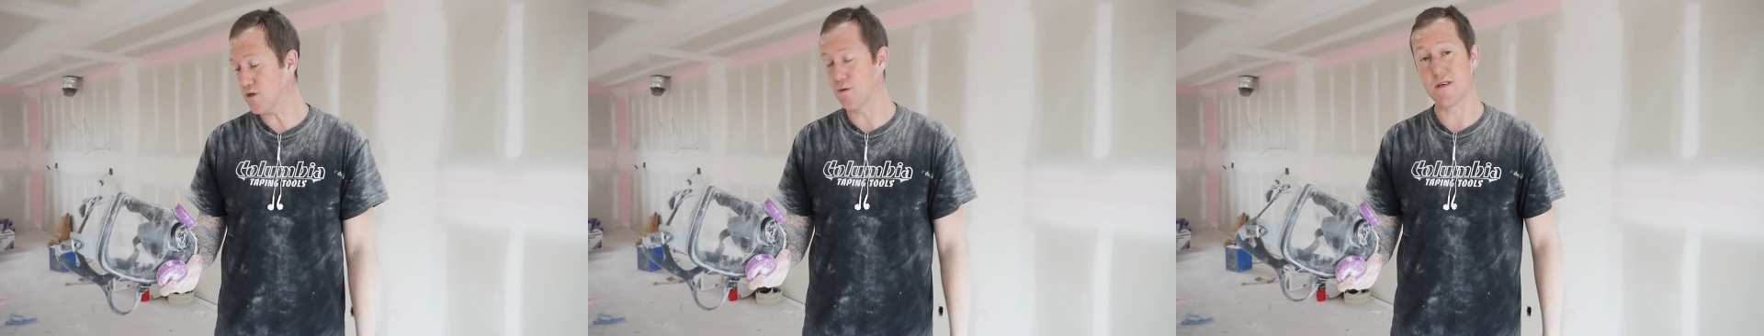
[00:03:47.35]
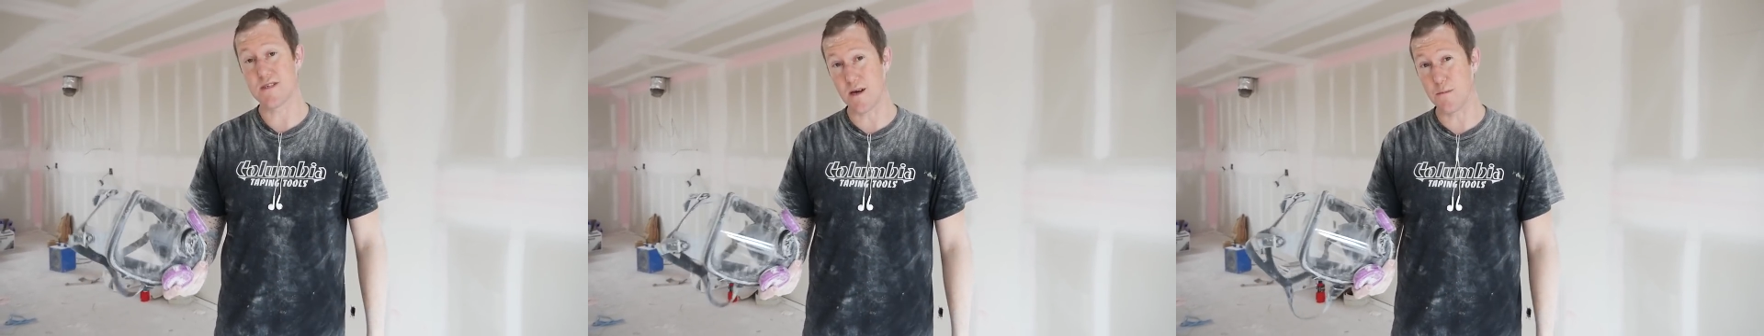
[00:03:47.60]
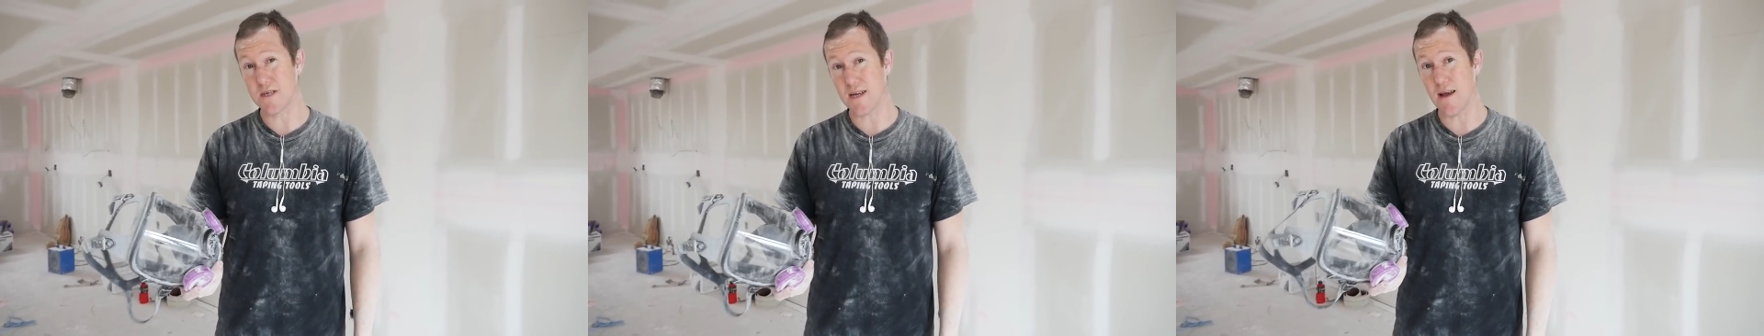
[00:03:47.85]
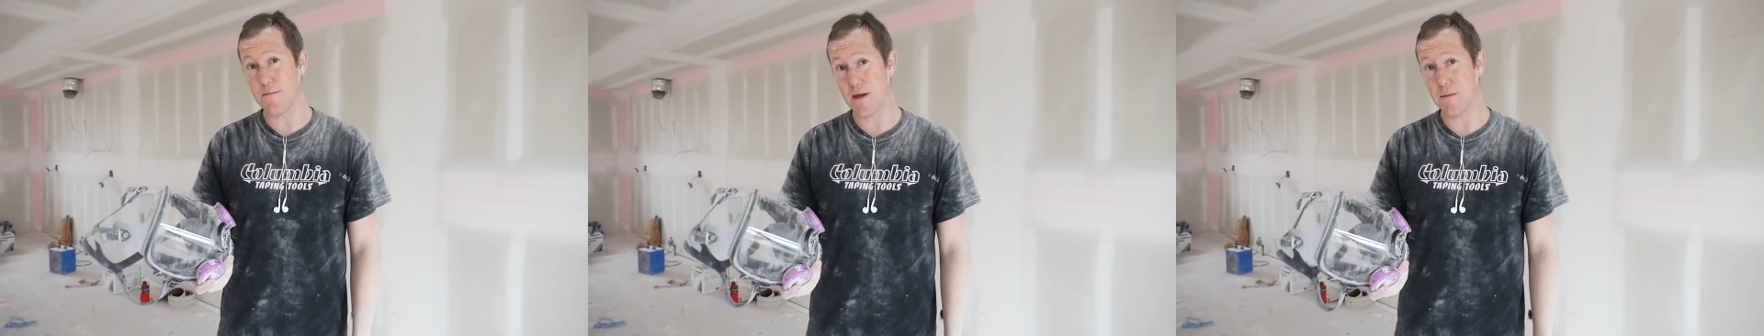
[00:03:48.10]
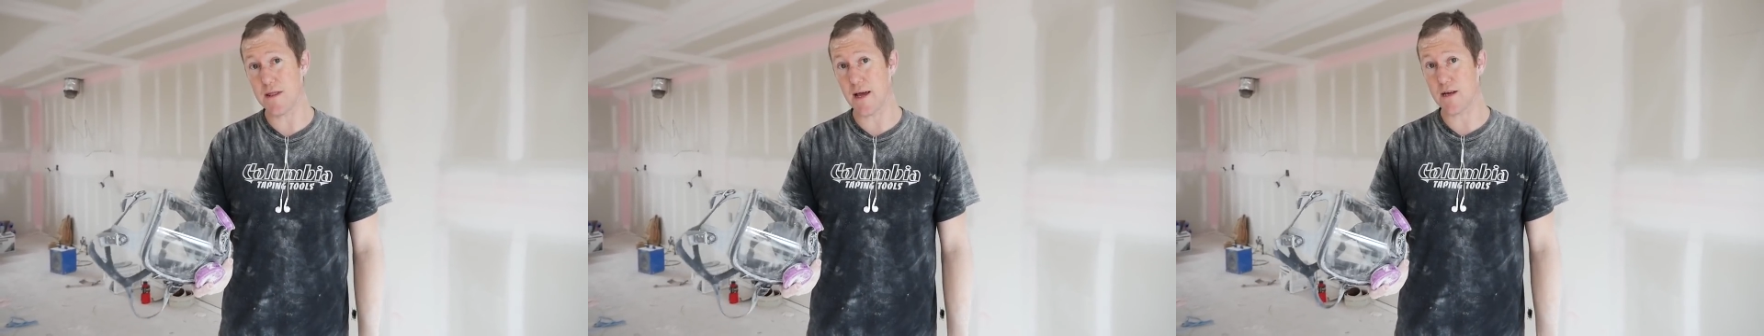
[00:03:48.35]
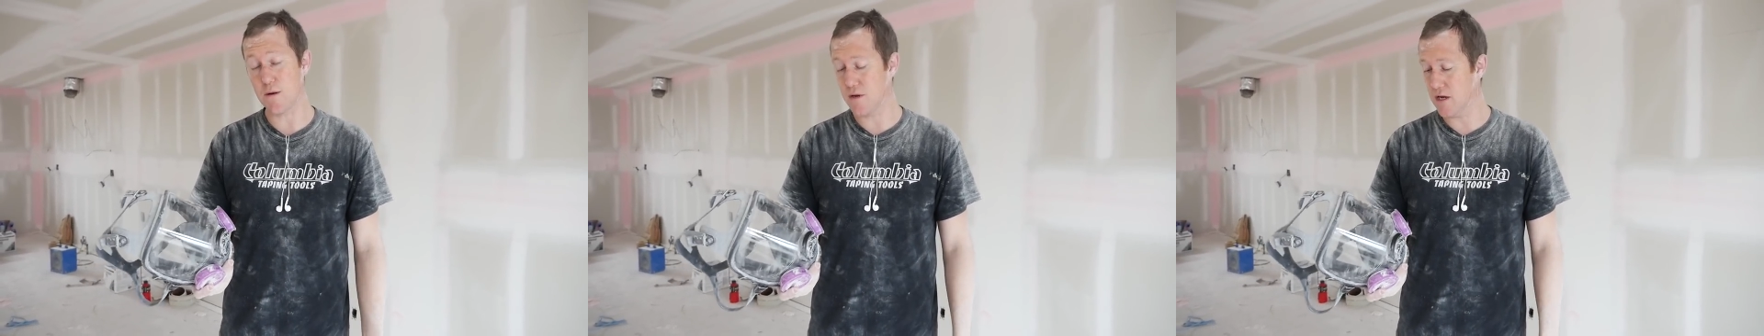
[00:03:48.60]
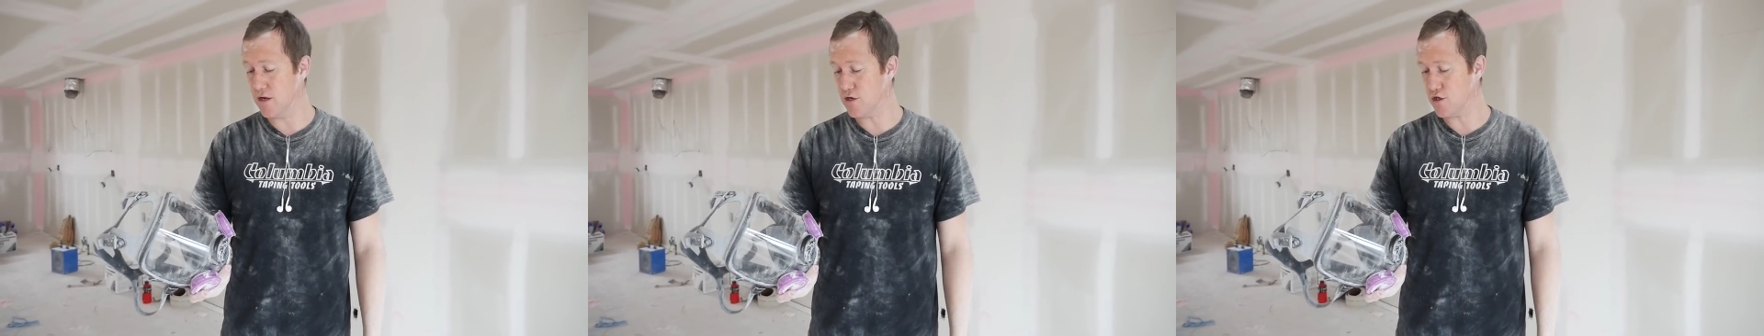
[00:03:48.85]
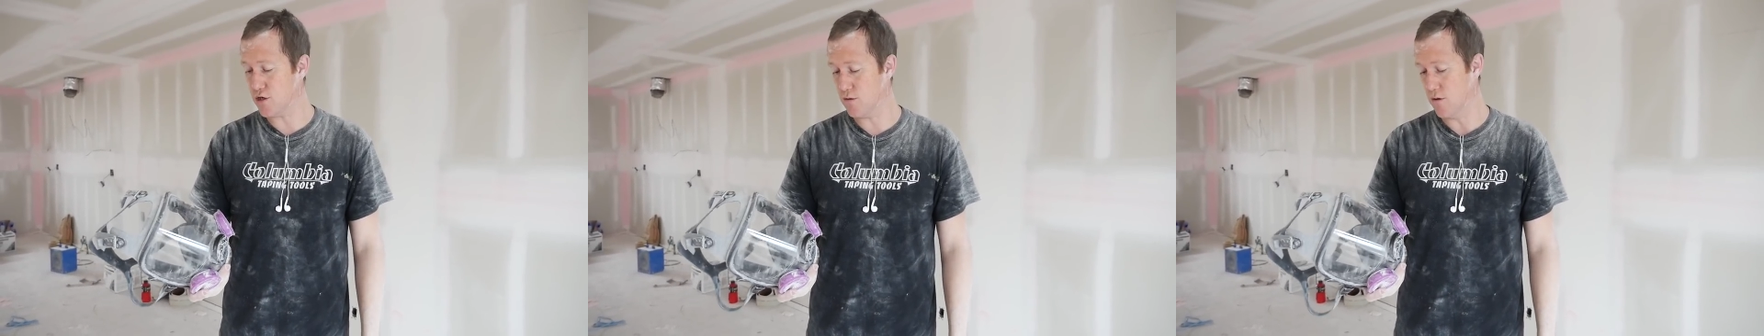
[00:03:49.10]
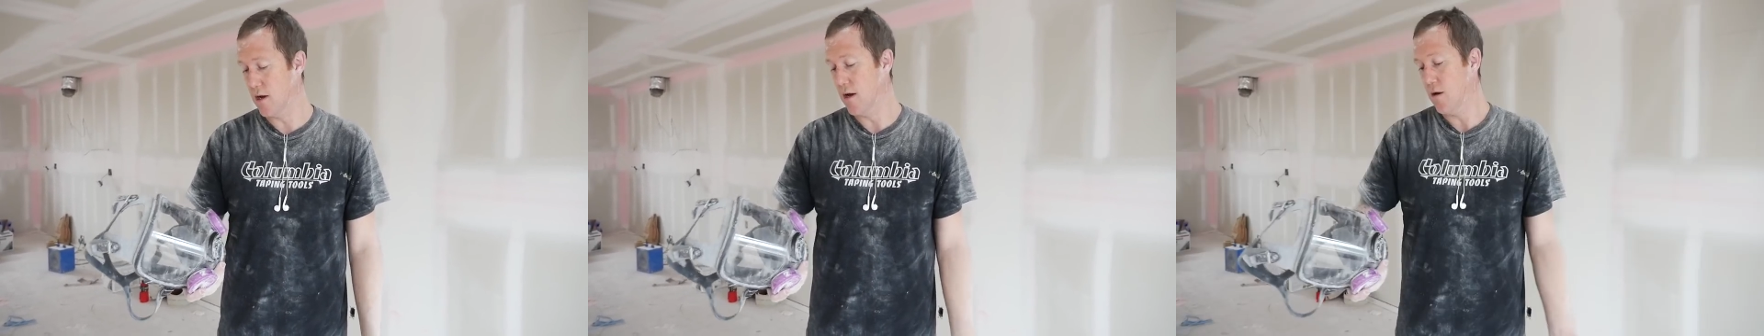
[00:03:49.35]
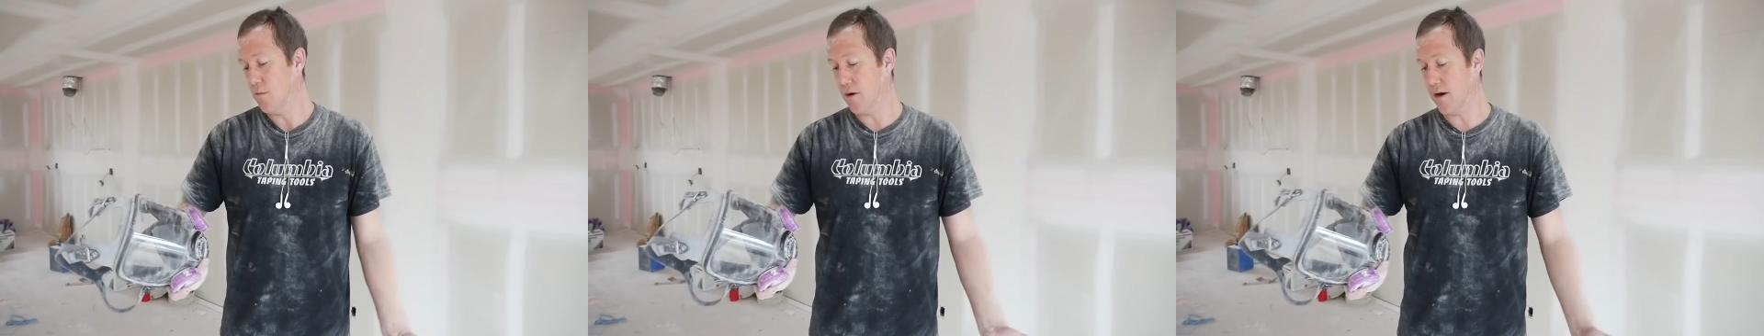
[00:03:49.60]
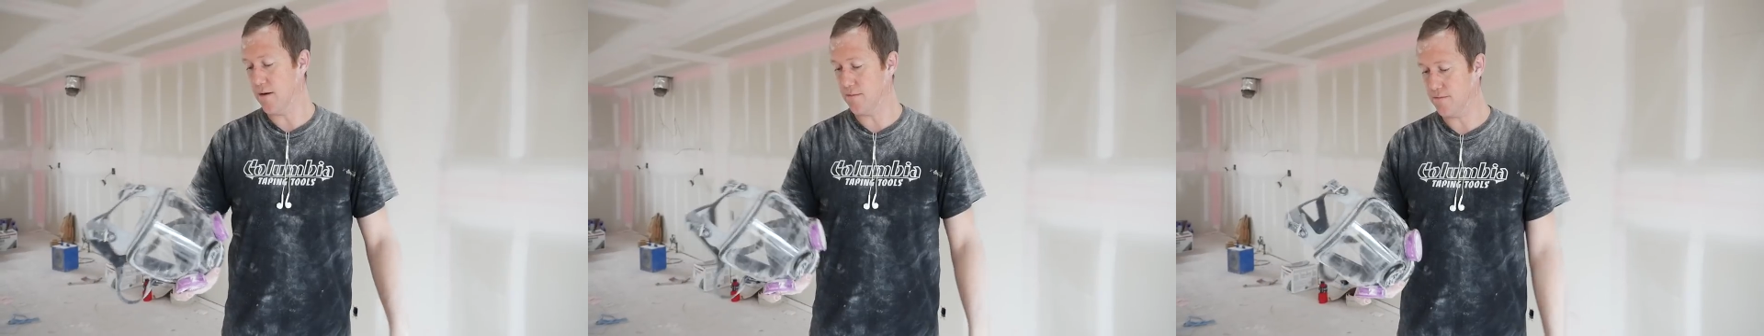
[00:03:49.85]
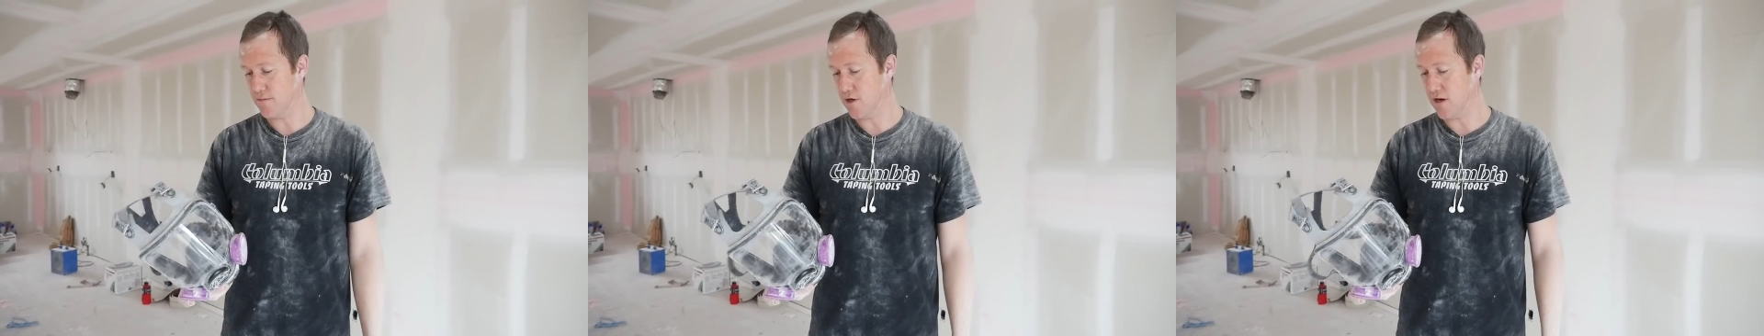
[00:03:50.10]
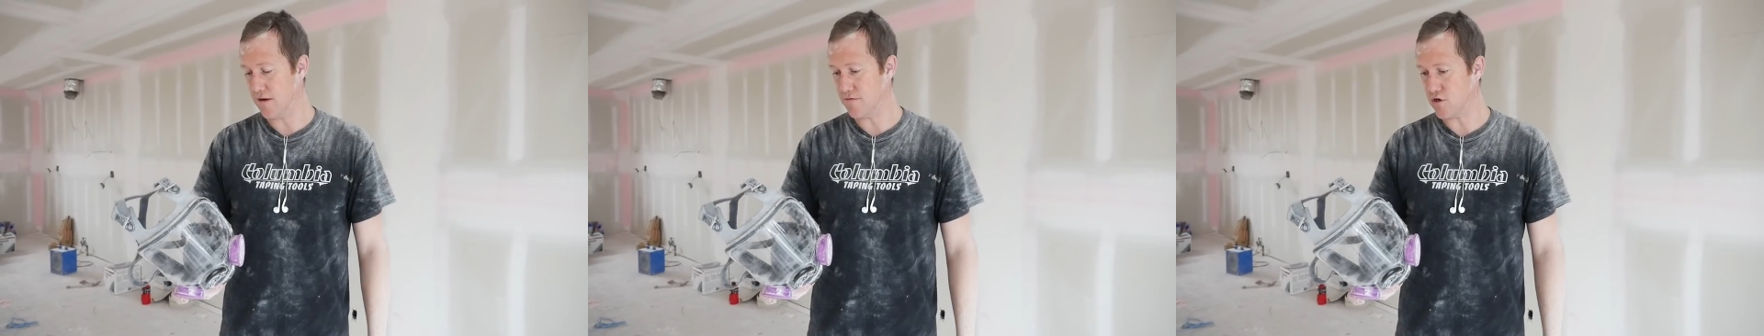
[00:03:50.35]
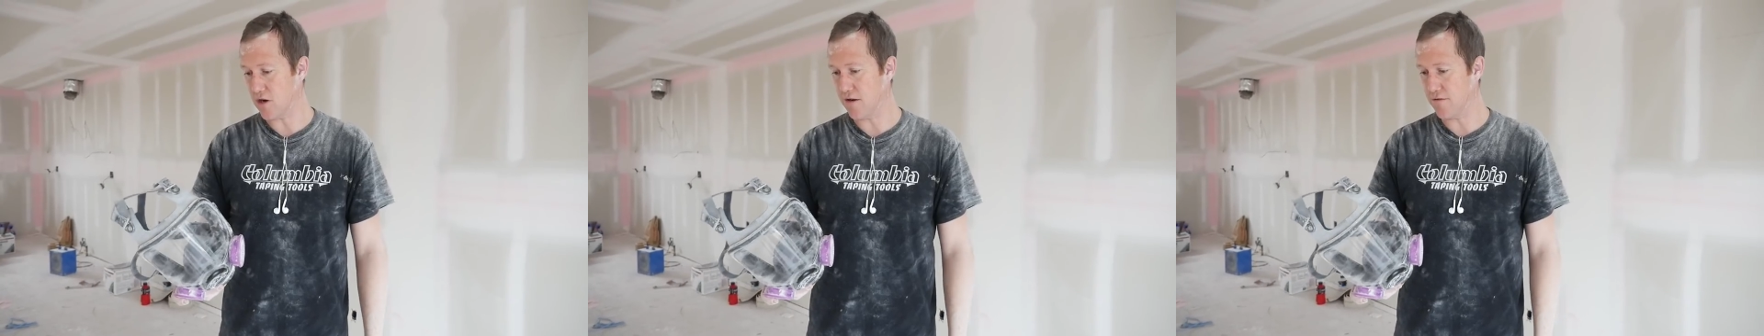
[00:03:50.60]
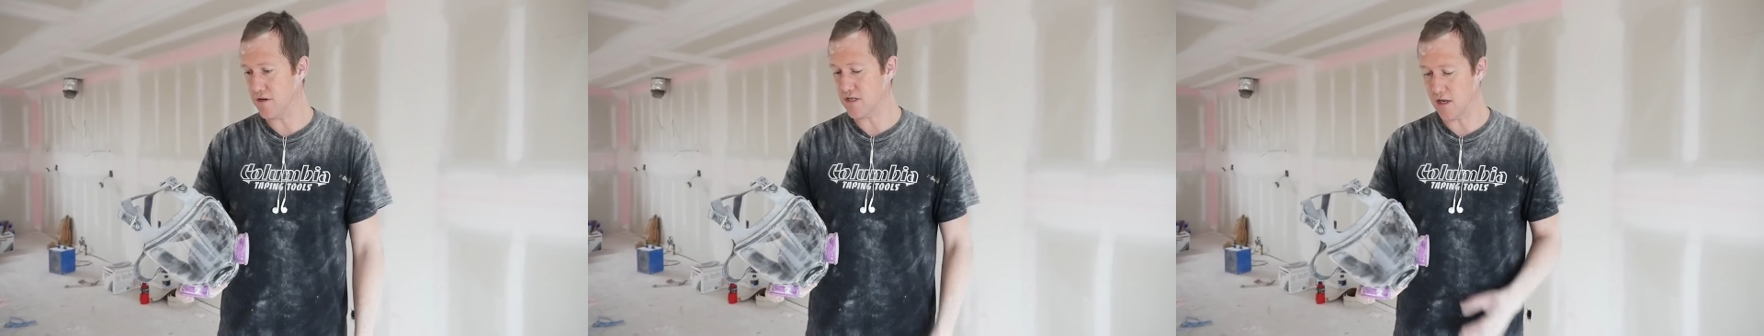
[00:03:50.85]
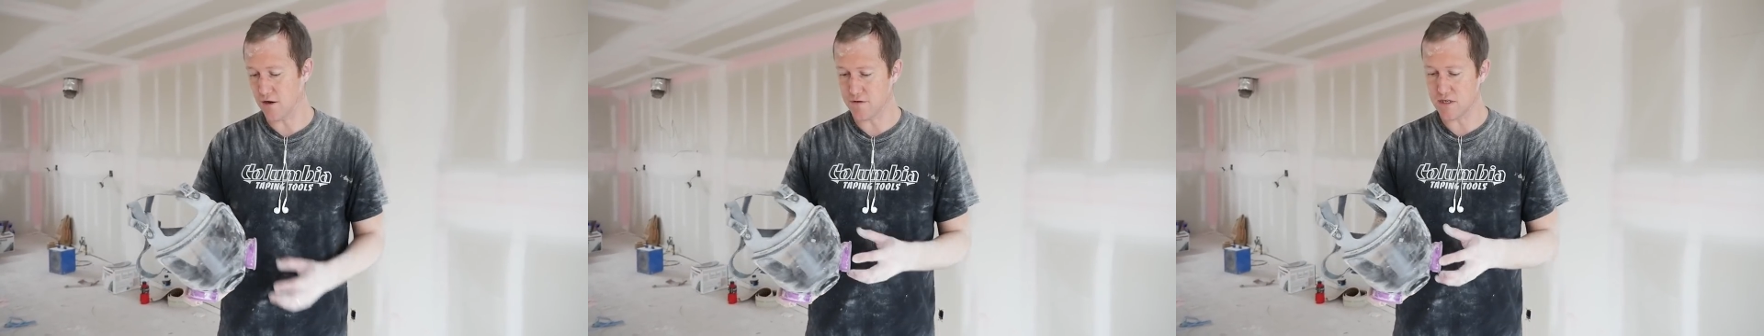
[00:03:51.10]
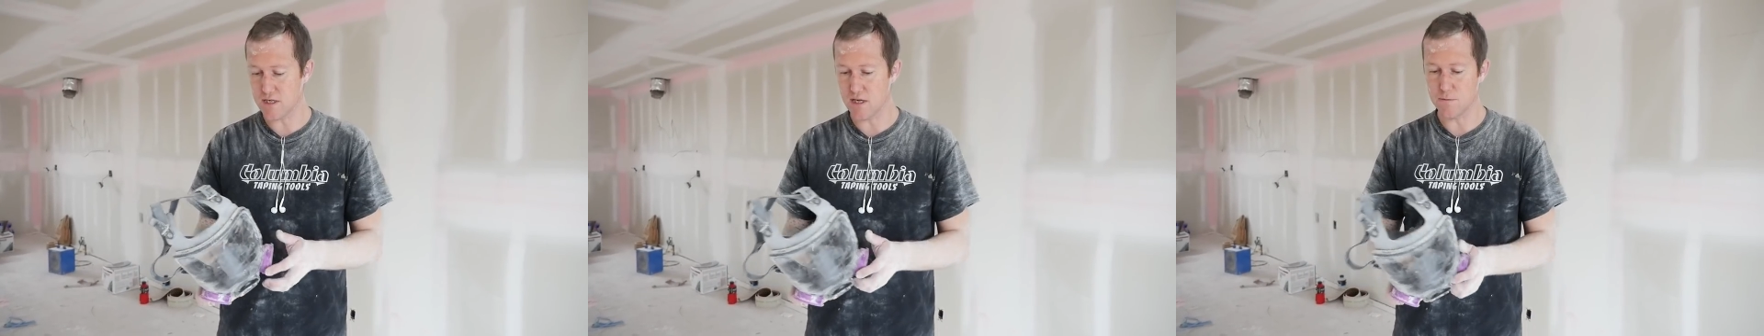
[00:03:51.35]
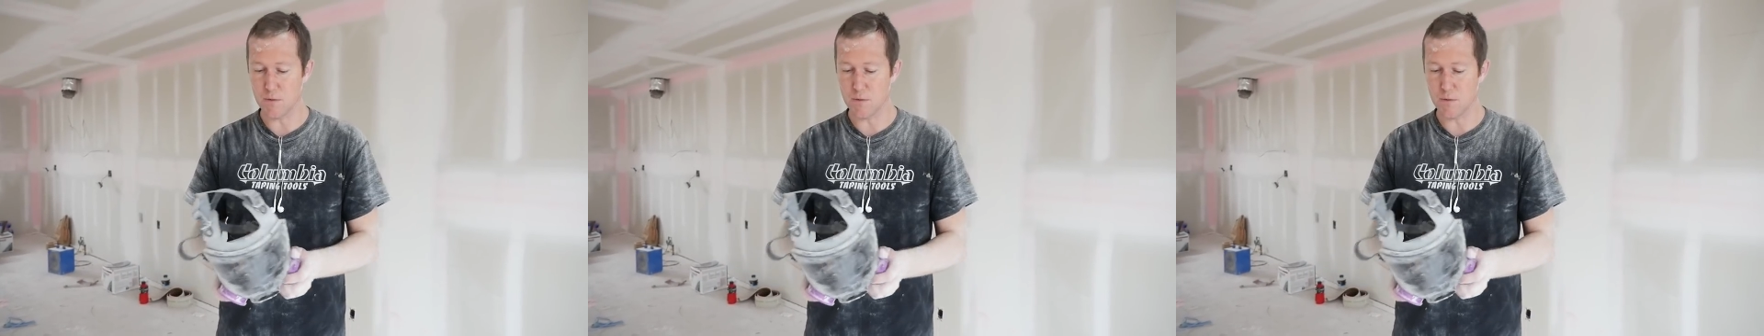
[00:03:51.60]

So in the summertime, maybe that could be an issue but you'd have to try it for yourself and see.